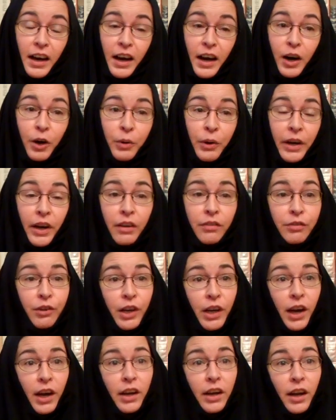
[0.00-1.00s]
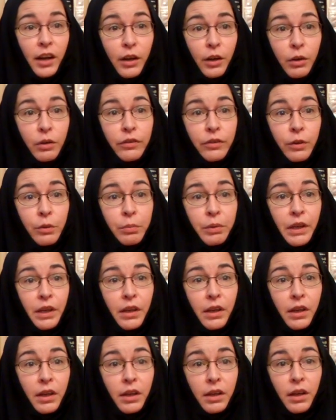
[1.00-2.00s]
Oh, and I forgot, I'll also be
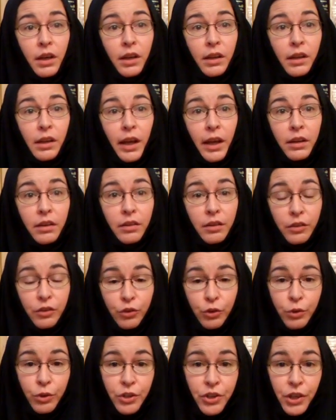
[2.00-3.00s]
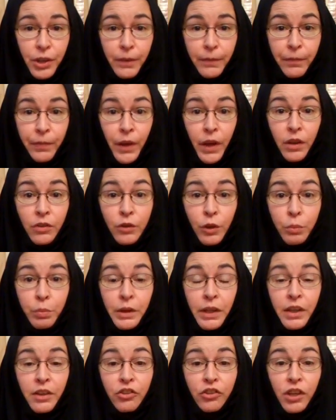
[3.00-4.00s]
in Atlanta, Georgia. So
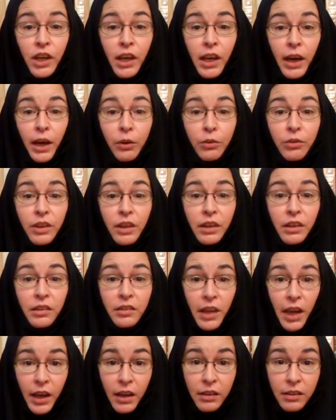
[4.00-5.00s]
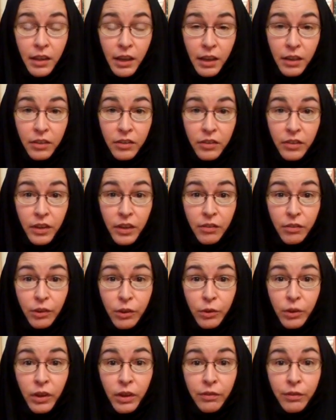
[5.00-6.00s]
please check out the exact dates if
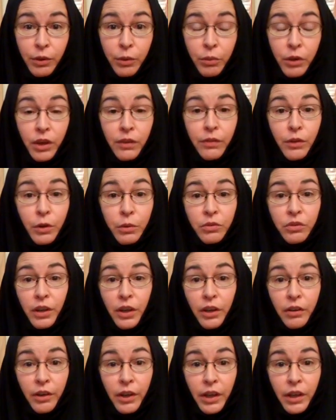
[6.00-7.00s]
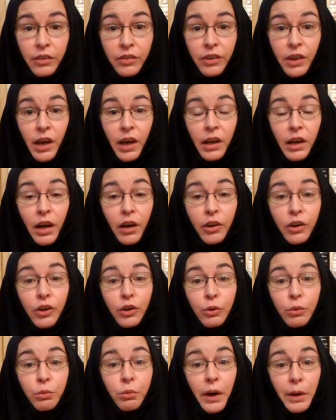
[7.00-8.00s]
you live in one of those areas on our
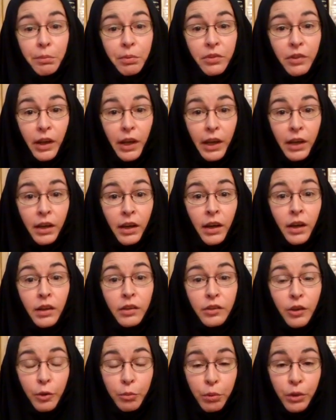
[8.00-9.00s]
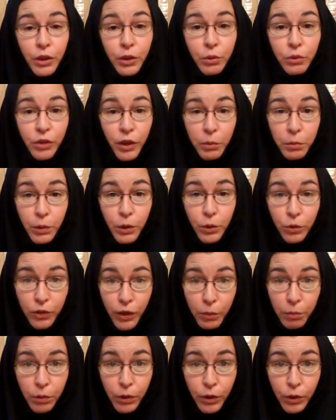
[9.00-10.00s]
new website,
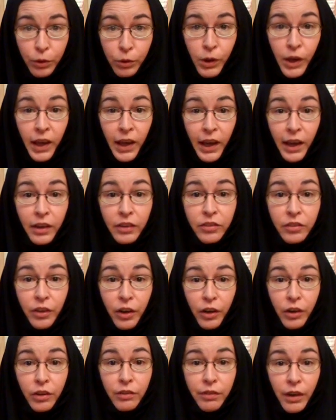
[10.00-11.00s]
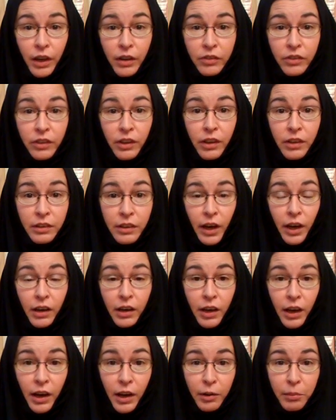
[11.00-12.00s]

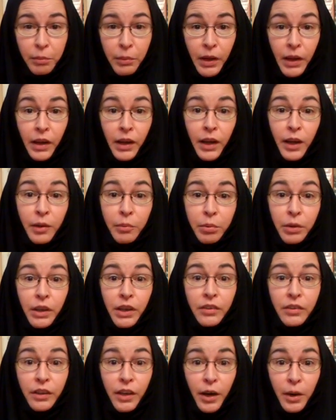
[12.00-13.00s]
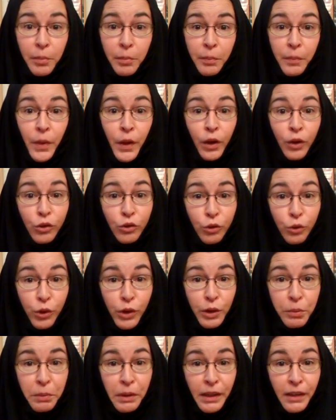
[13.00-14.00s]
www.srvassa.com, and please come
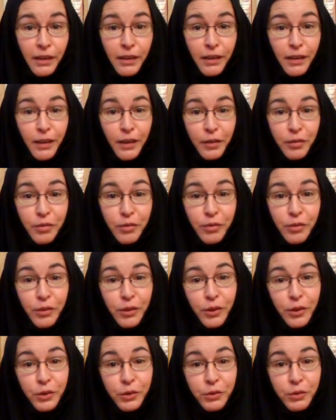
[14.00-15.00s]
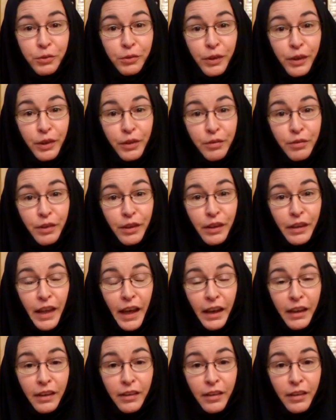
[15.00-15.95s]
join me if you live in